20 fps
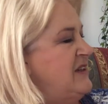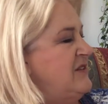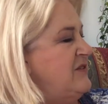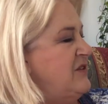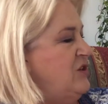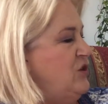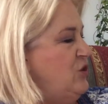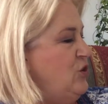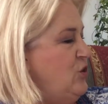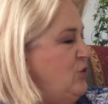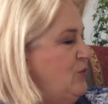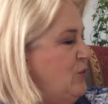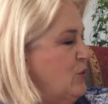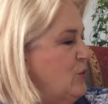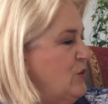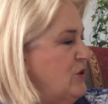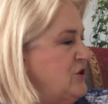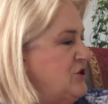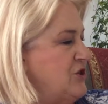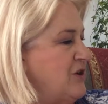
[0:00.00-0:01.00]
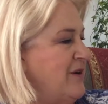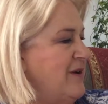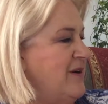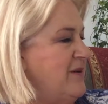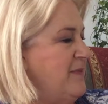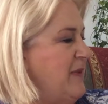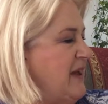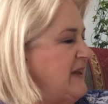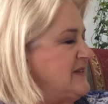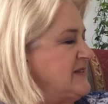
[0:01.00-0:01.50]
The newborn joey
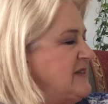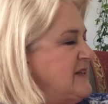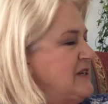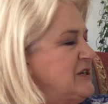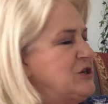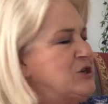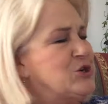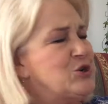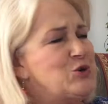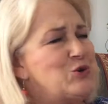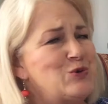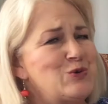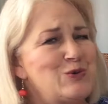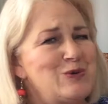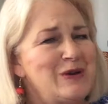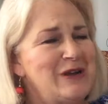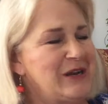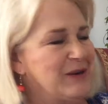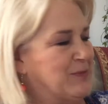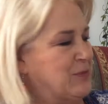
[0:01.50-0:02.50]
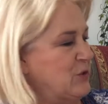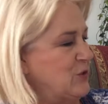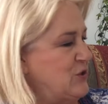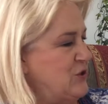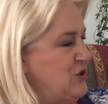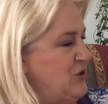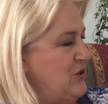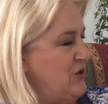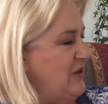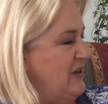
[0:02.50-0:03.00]
makes an incredible
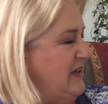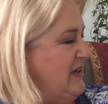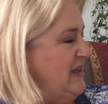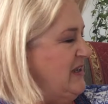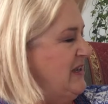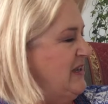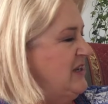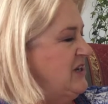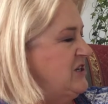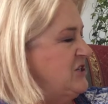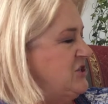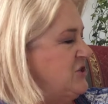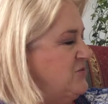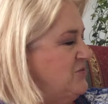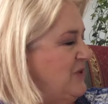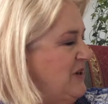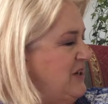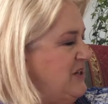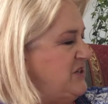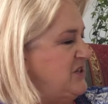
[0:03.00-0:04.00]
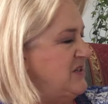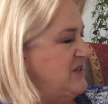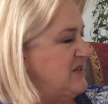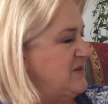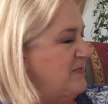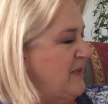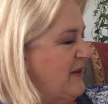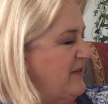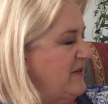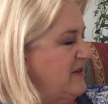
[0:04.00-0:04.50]
journey to reach its
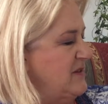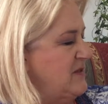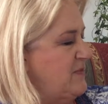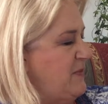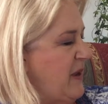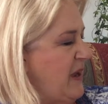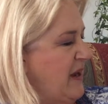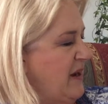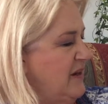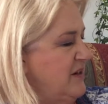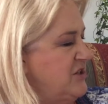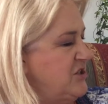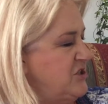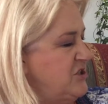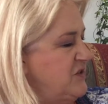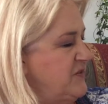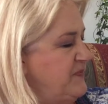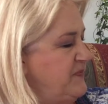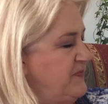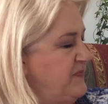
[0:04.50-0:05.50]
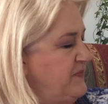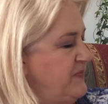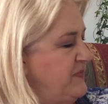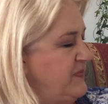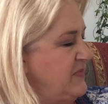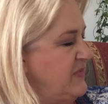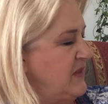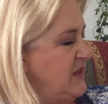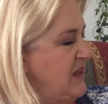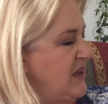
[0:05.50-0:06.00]
mother's pouch.
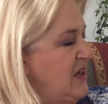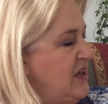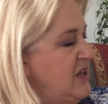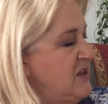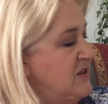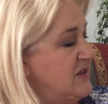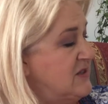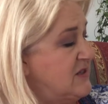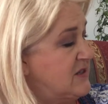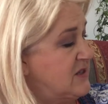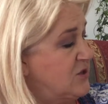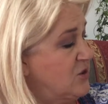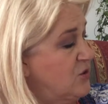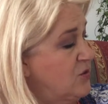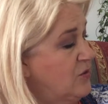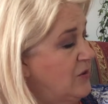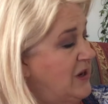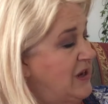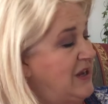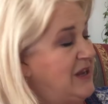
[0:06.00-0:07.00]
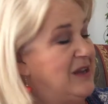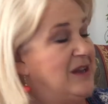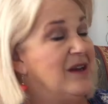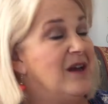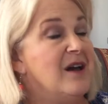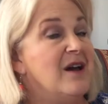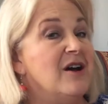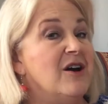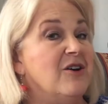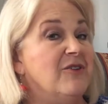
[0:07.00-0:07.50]
The story
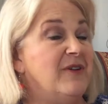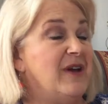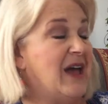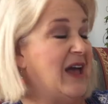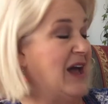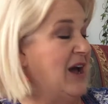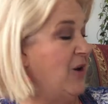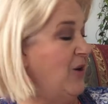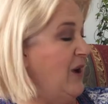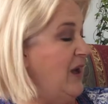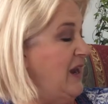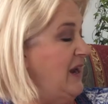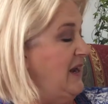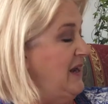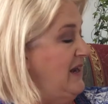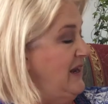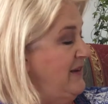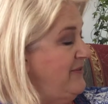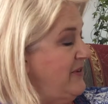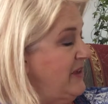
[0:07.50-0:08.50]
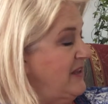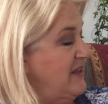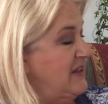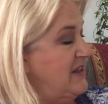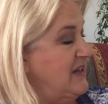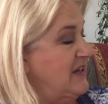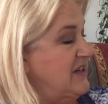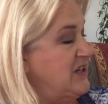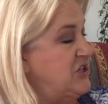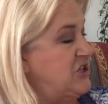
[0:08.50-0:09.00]
of how a living
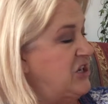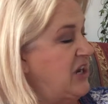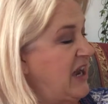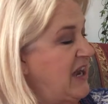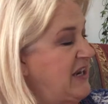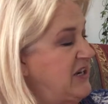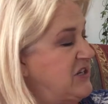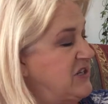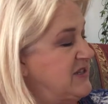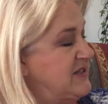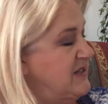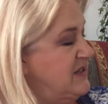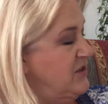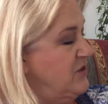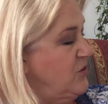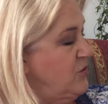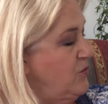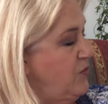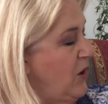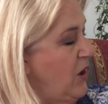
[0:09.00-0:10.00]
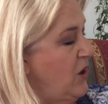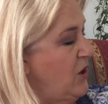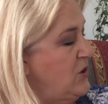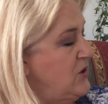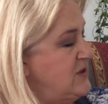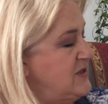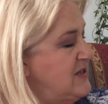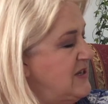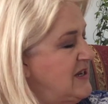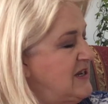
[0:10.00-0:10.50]
thing changes and
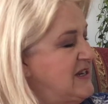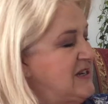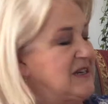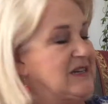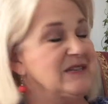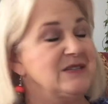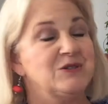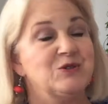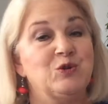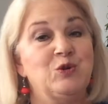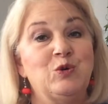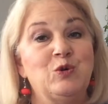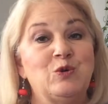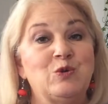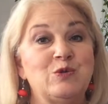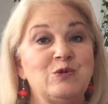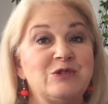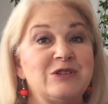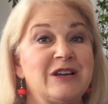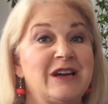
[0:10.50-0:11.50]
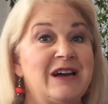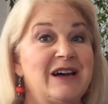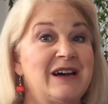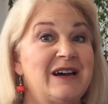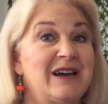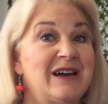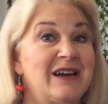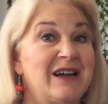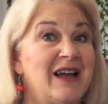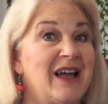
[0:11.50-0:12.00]
grows is called
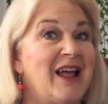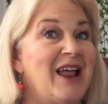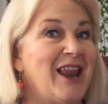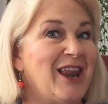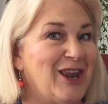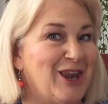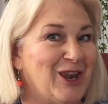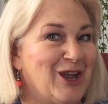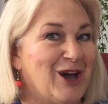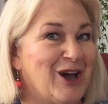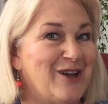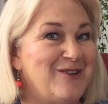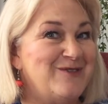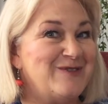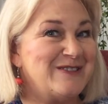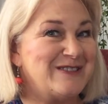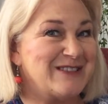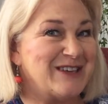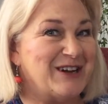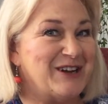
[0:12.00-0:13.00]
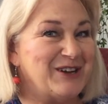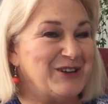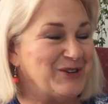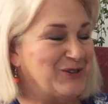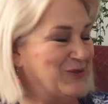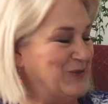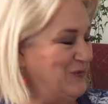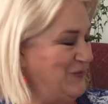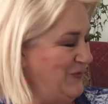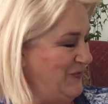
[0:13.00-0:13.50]
a life
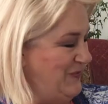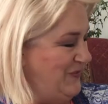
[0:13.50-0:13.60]
cycle.